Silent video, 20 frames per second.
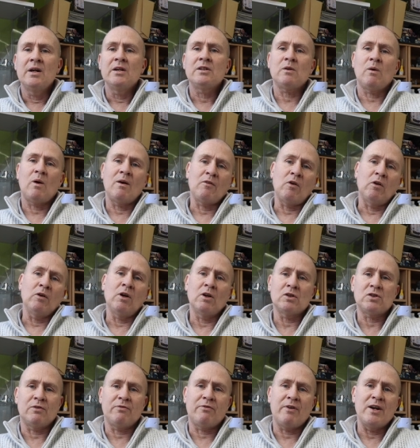So I've got
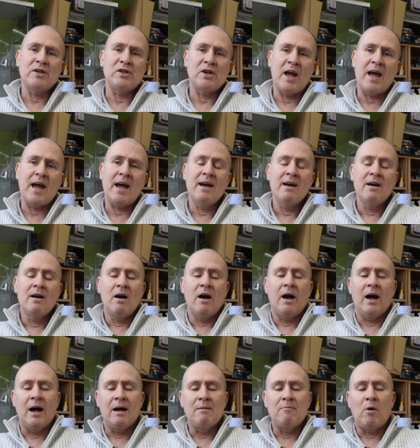lots of fresh air.
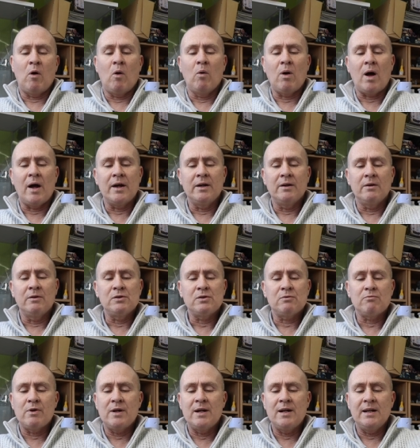Um, all I
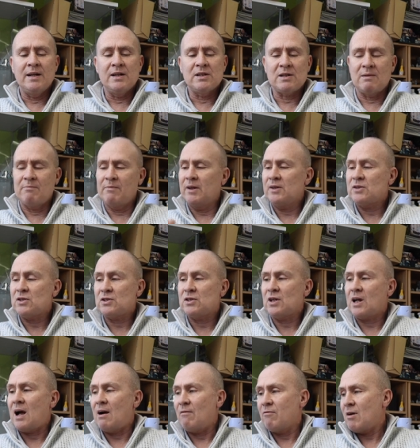use really is something just
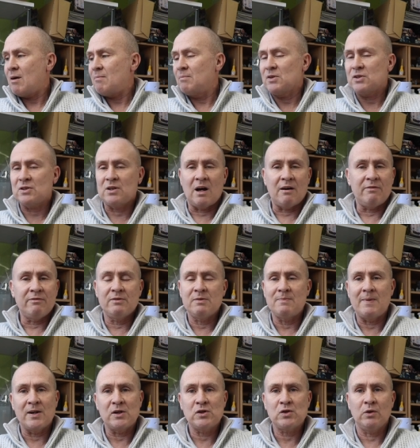to cover up my stuff
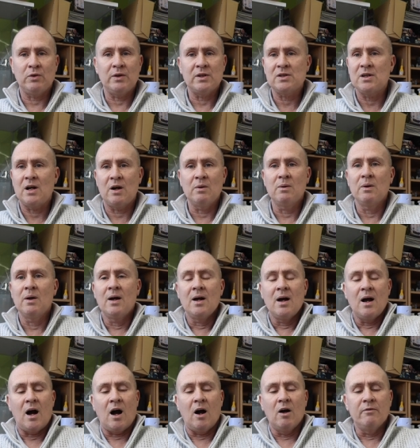to make sure there's no
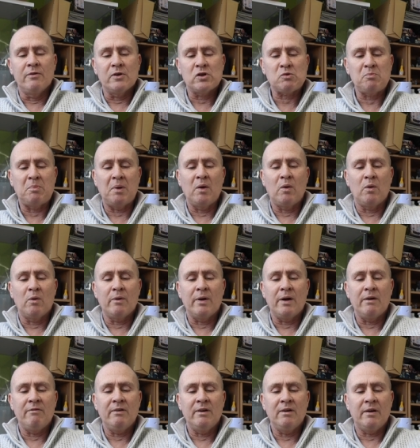overspill or
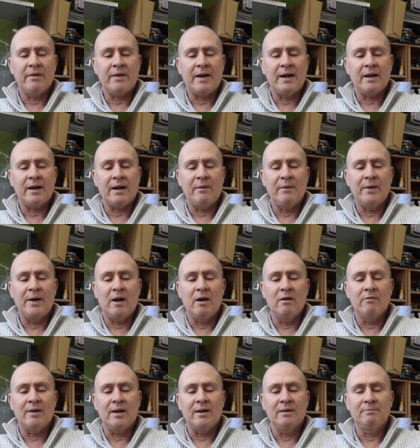anything like that going
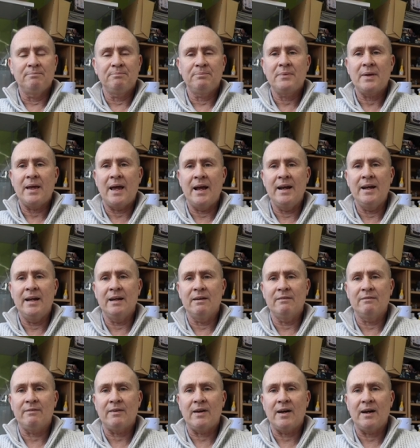over any
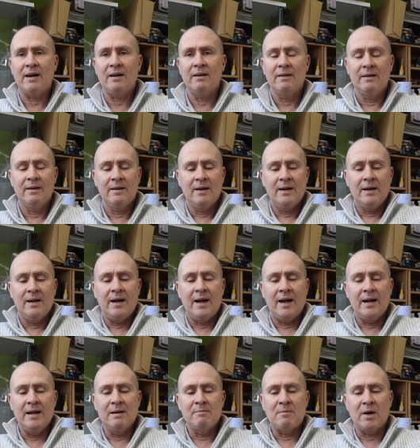of uh,
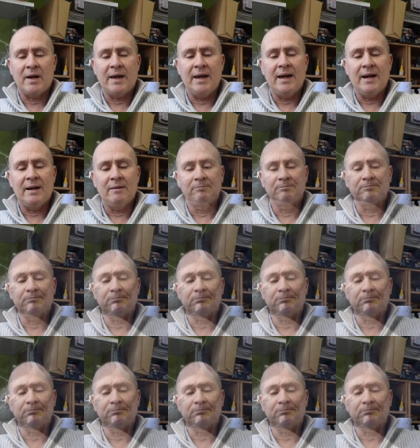any of my gear.